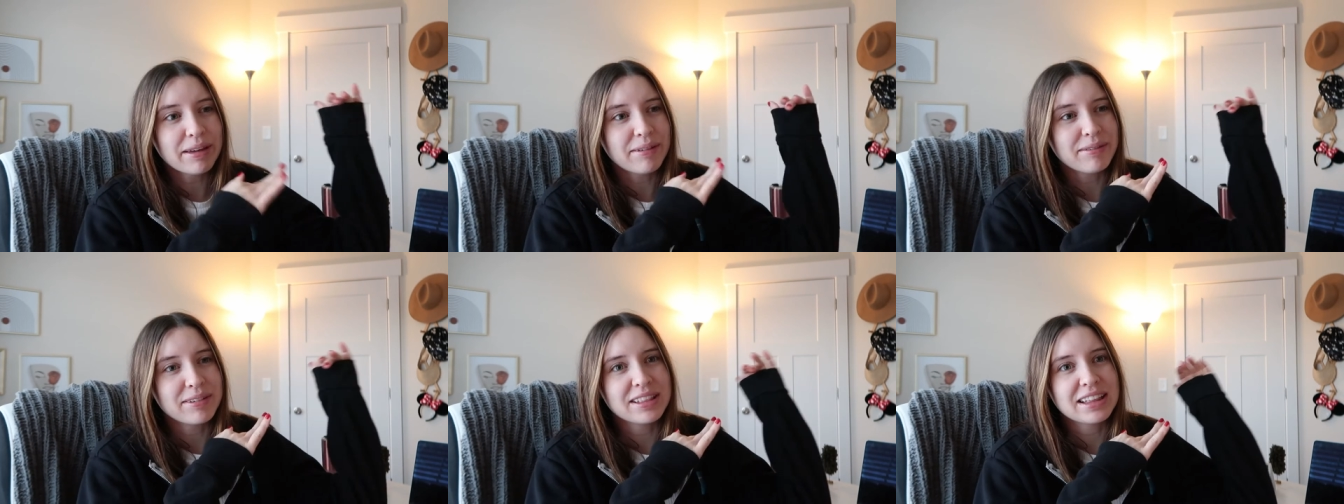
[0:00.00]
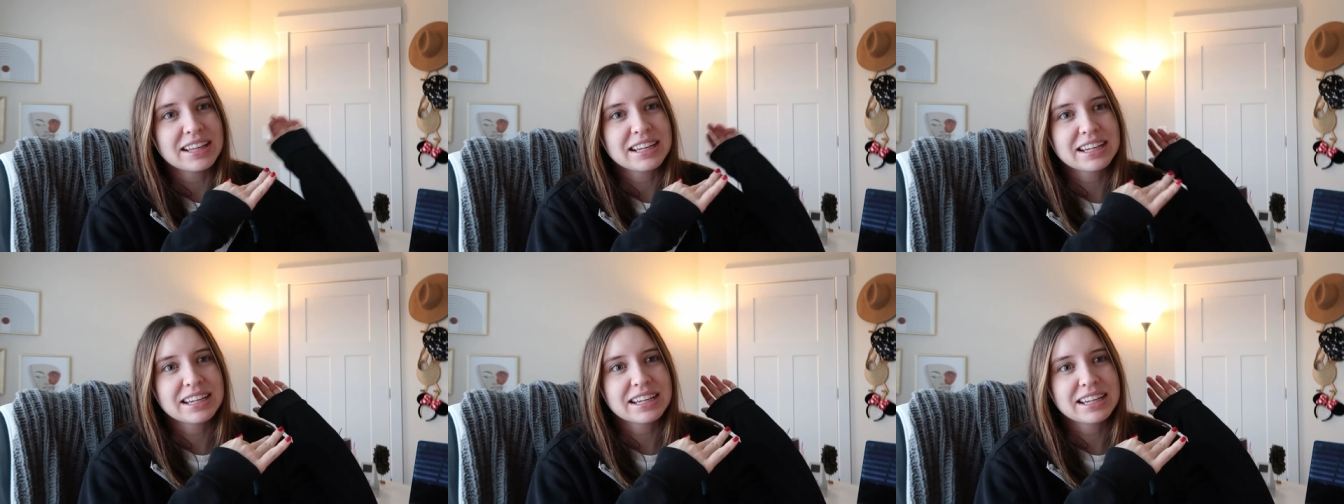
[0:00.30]
that we
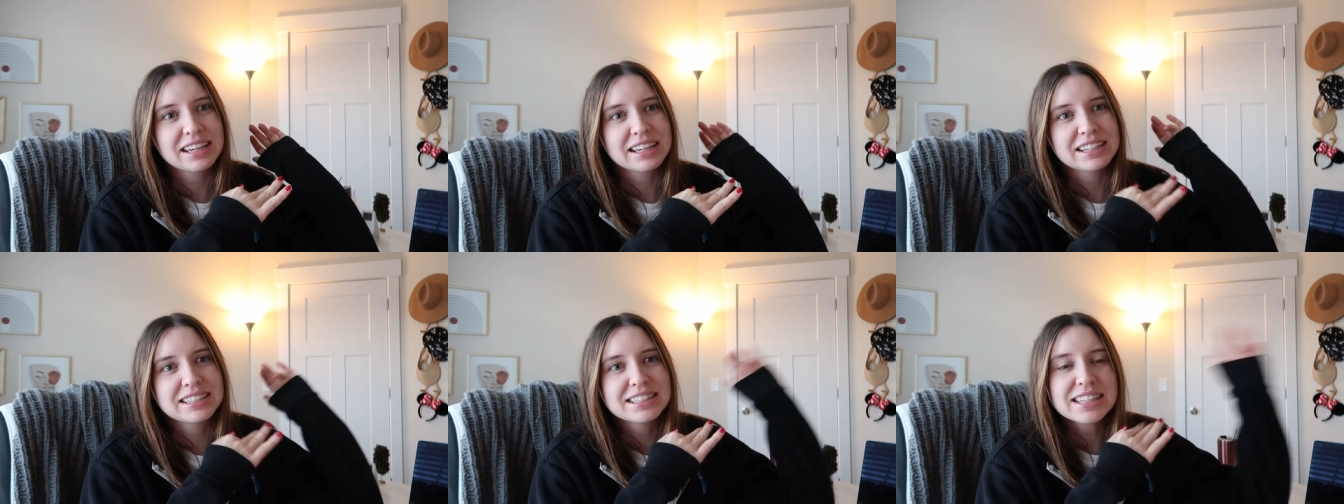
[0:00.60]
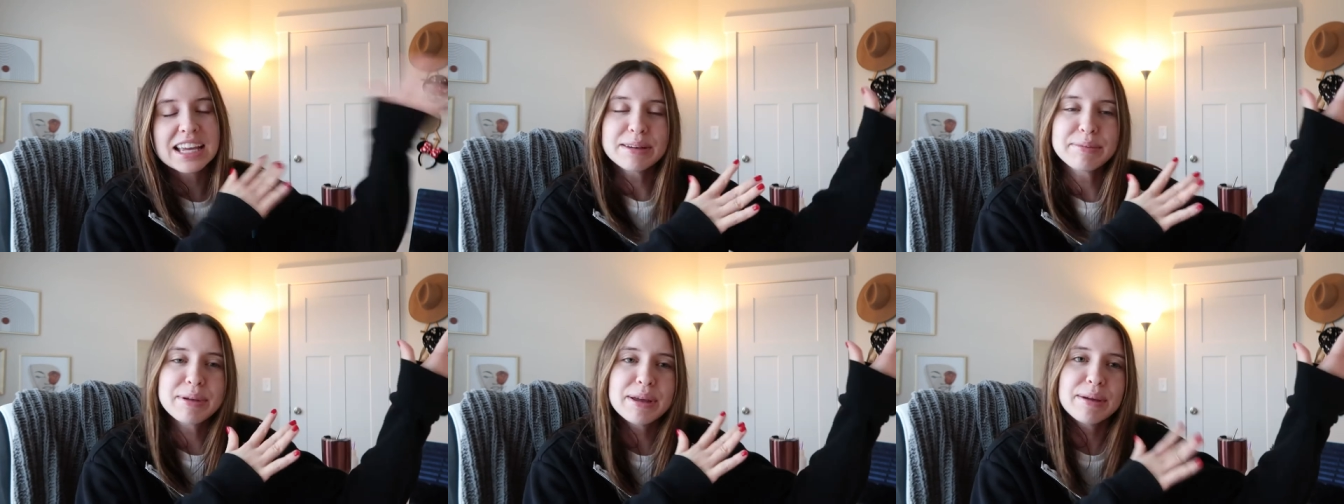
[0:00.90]
like
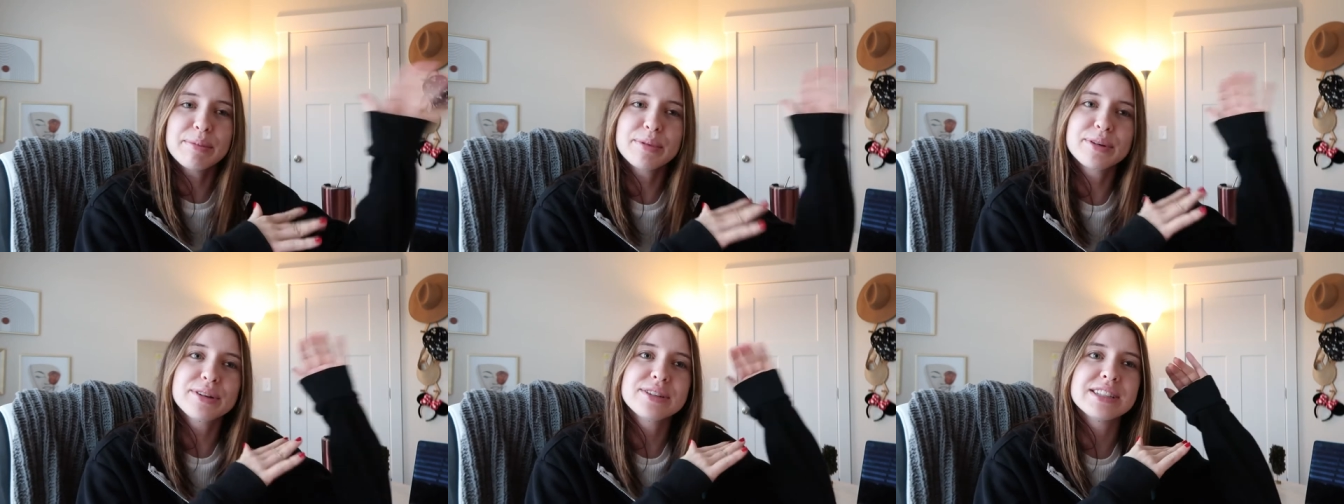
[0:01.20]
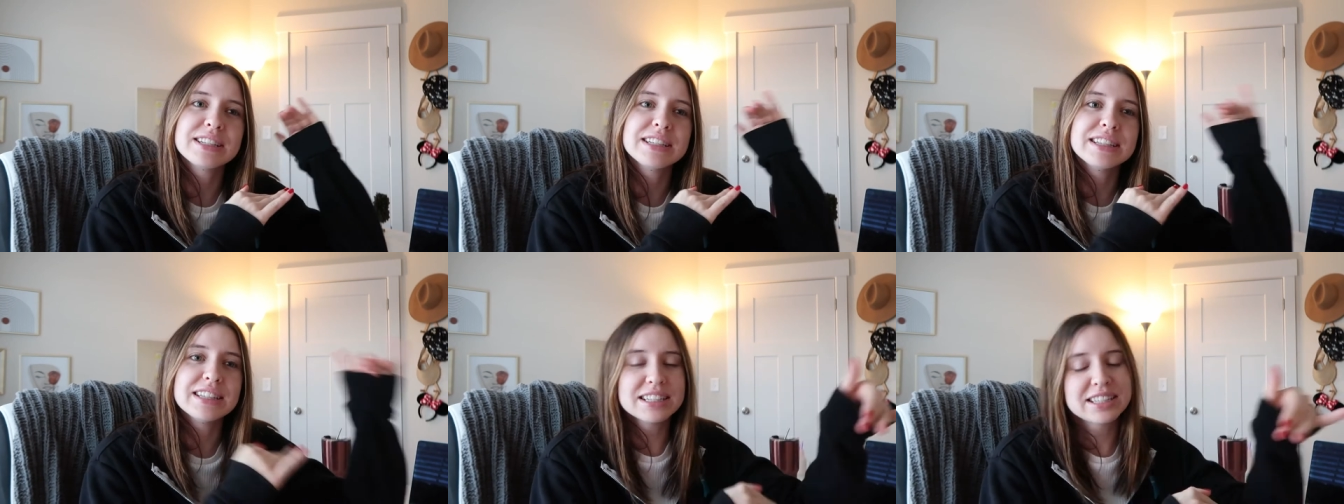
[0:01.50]
sign
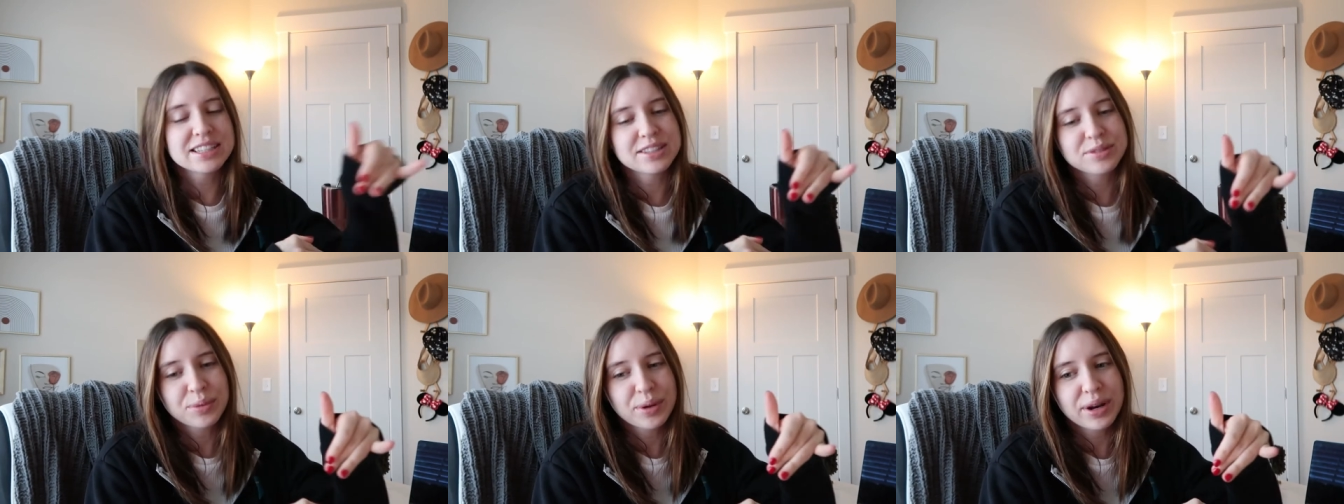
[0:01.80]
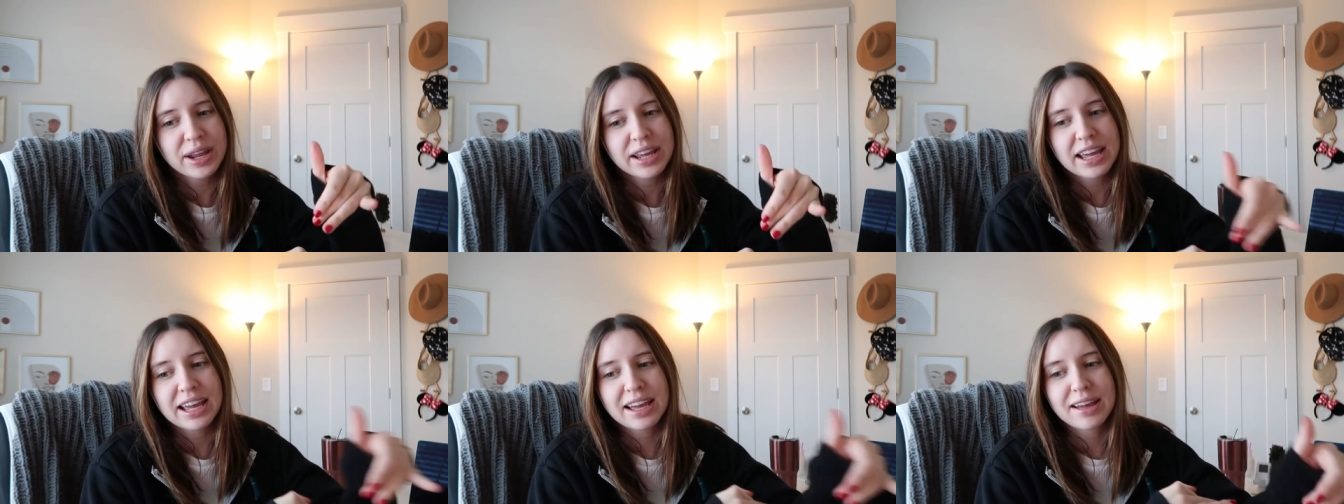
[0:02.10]
papers and this is what
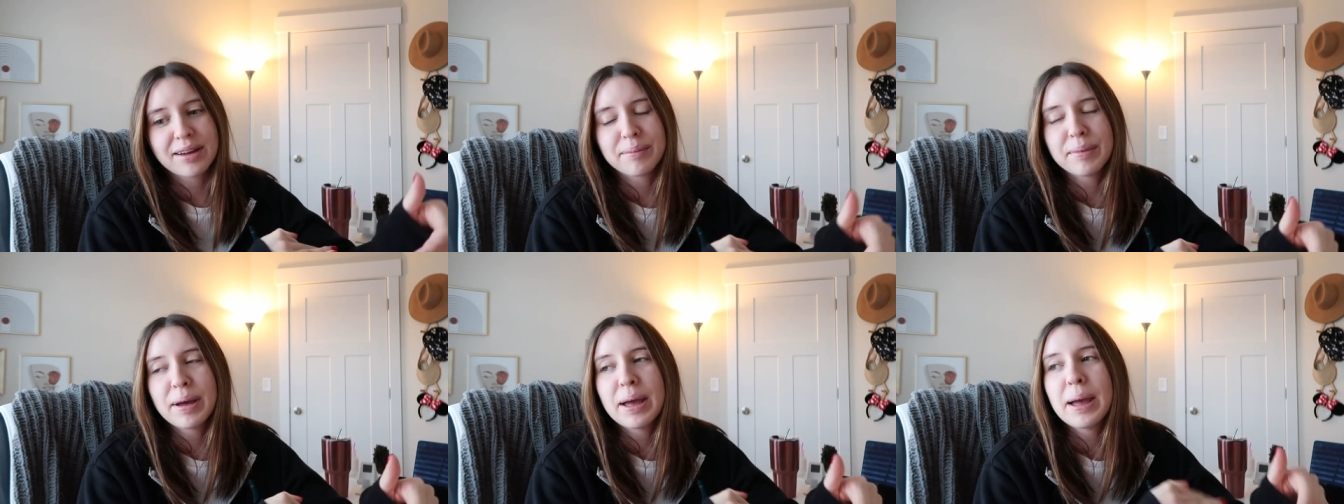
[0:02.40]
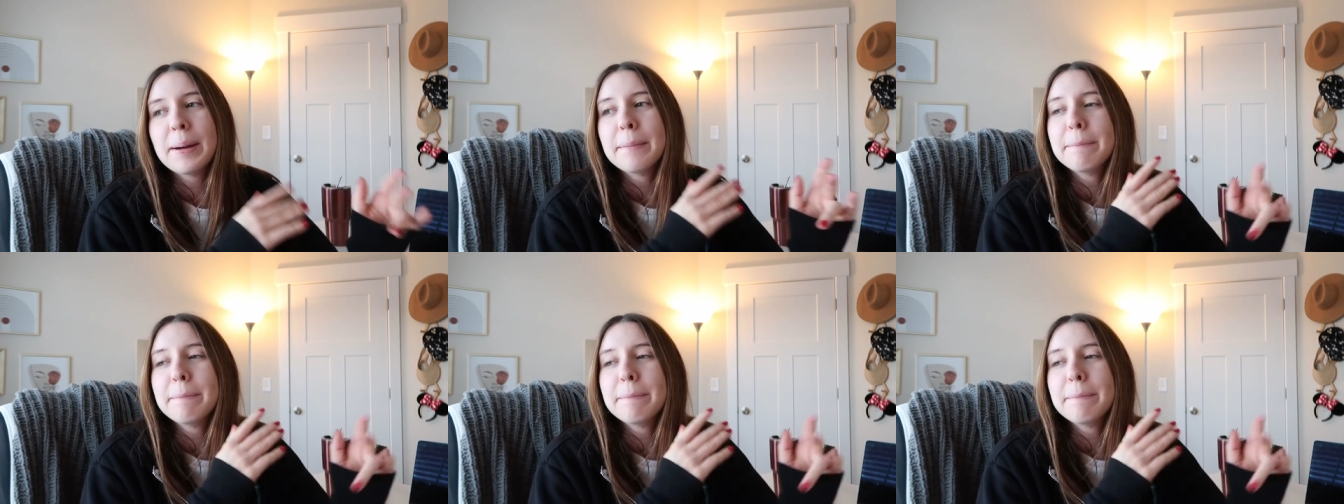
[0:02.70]
I am,